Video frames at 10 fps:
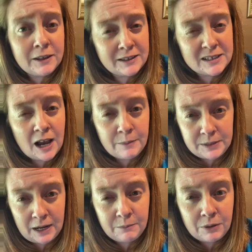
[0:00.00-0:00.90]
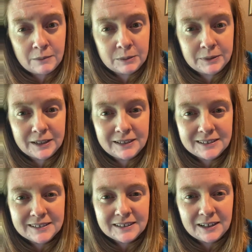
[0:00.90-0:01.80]
the top 10 probably.
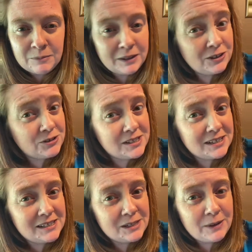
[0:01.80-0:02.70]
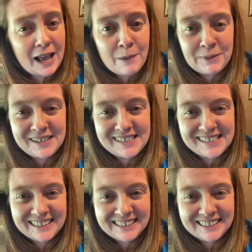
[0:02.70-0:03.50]
It'll be interesting to see what happens.